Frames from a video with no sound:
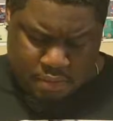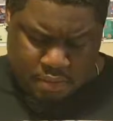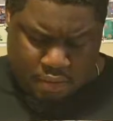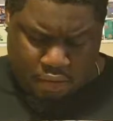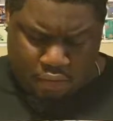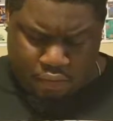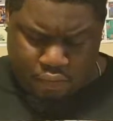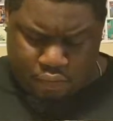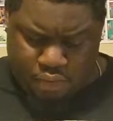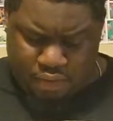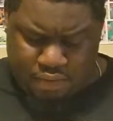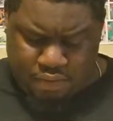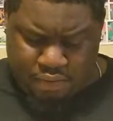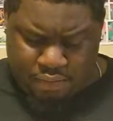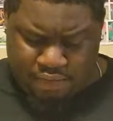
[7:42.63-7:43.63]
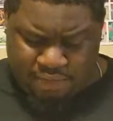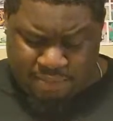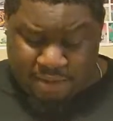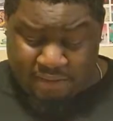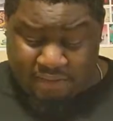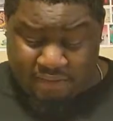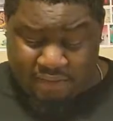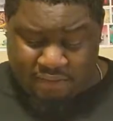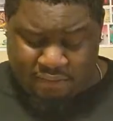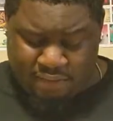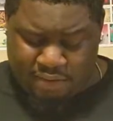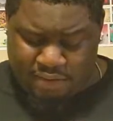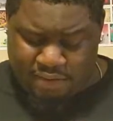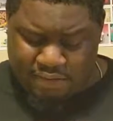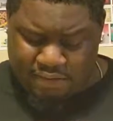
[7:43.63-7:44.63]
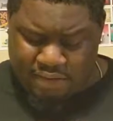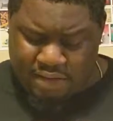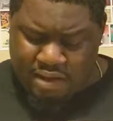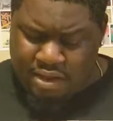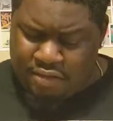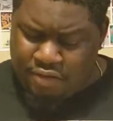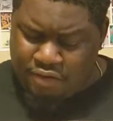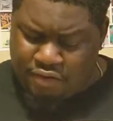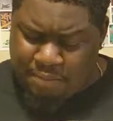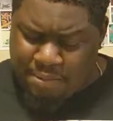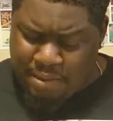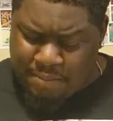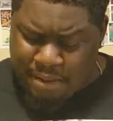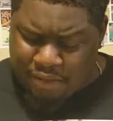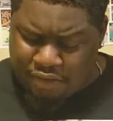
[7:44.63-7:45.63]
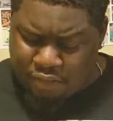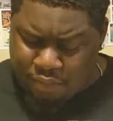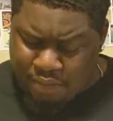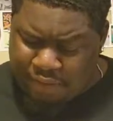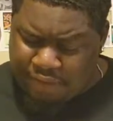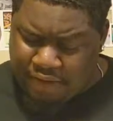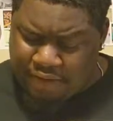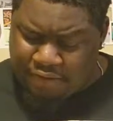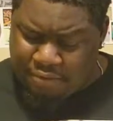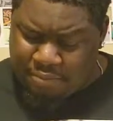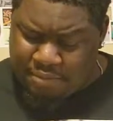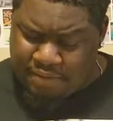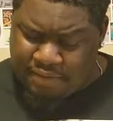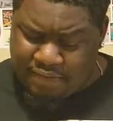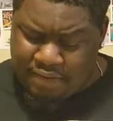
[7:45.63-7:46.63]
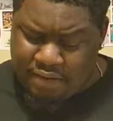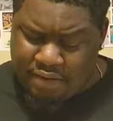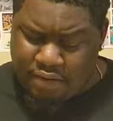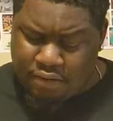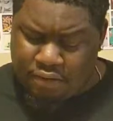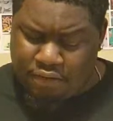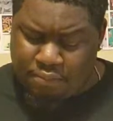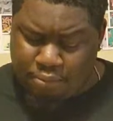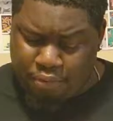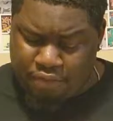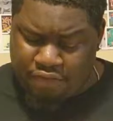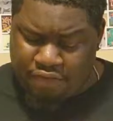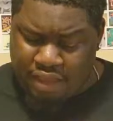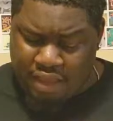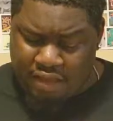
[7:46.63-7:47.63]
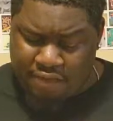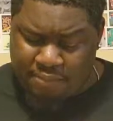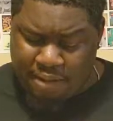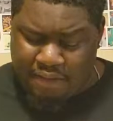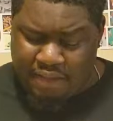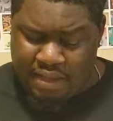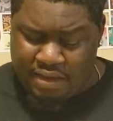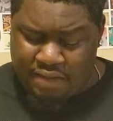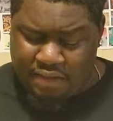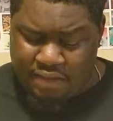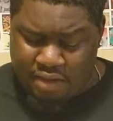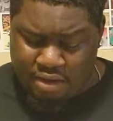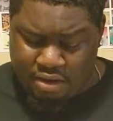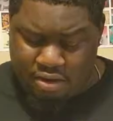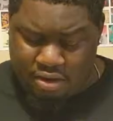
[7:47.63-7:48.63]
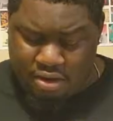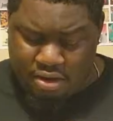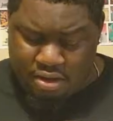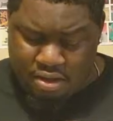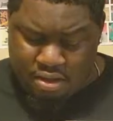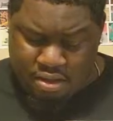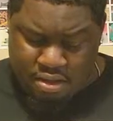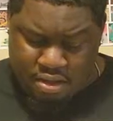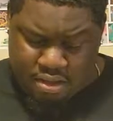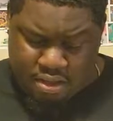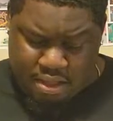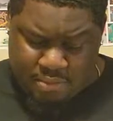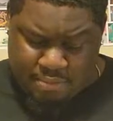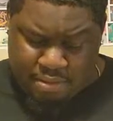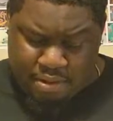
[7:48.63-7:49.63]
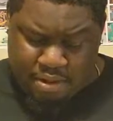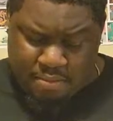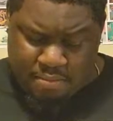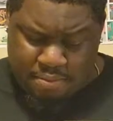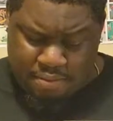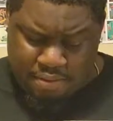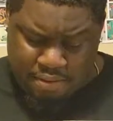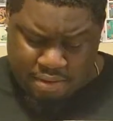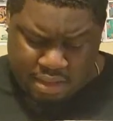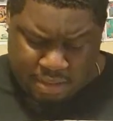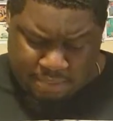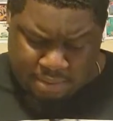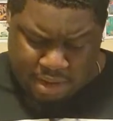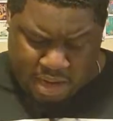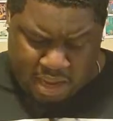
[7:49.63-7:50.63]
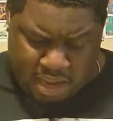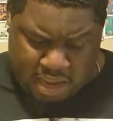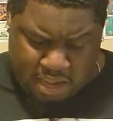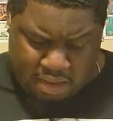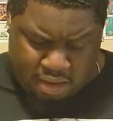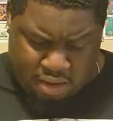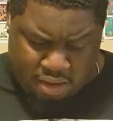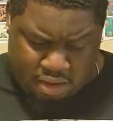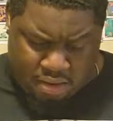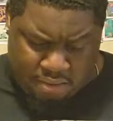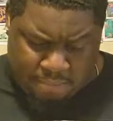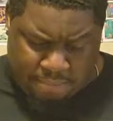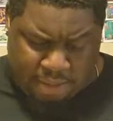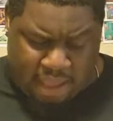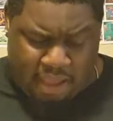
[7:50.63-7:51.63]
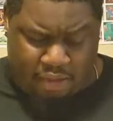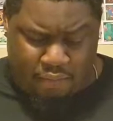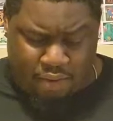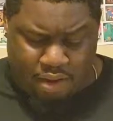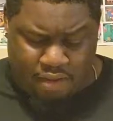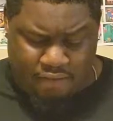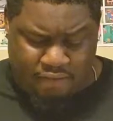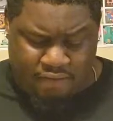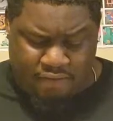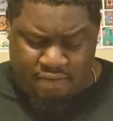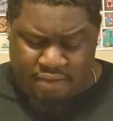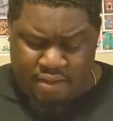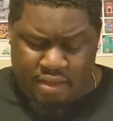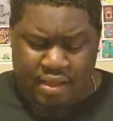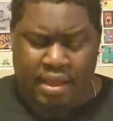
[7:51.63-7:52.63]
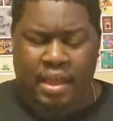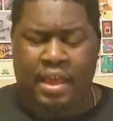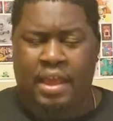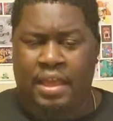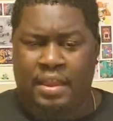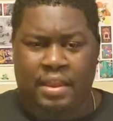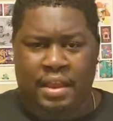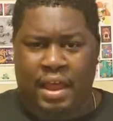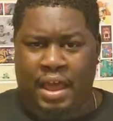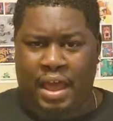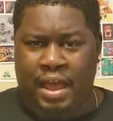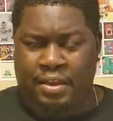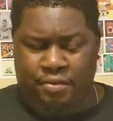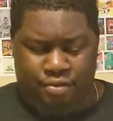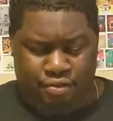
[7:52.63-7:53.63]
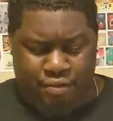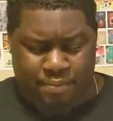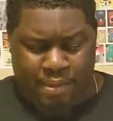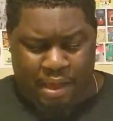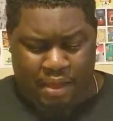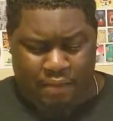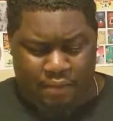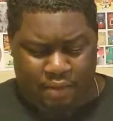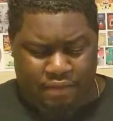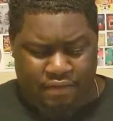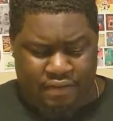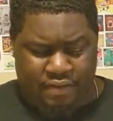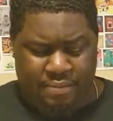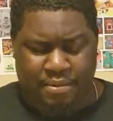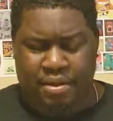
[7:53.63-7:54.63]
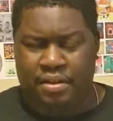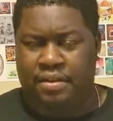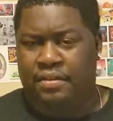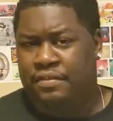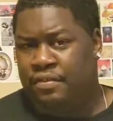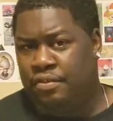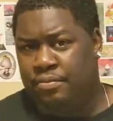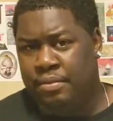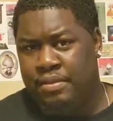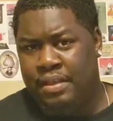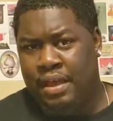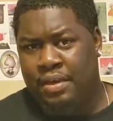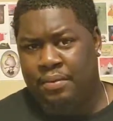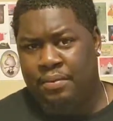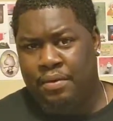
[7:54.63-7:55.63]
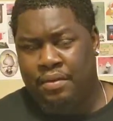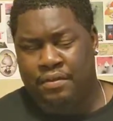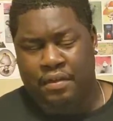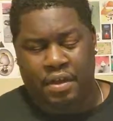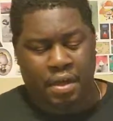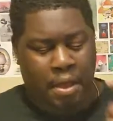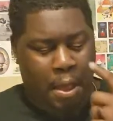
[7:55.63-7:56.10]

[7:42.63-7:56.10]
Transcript: So one of the response to this one is, there should be about 25 Super Nintendo sports games by the end of the year. Keep your eye on Pack Watch. And I don't know what Pack Watch is. I'm gonna assume that was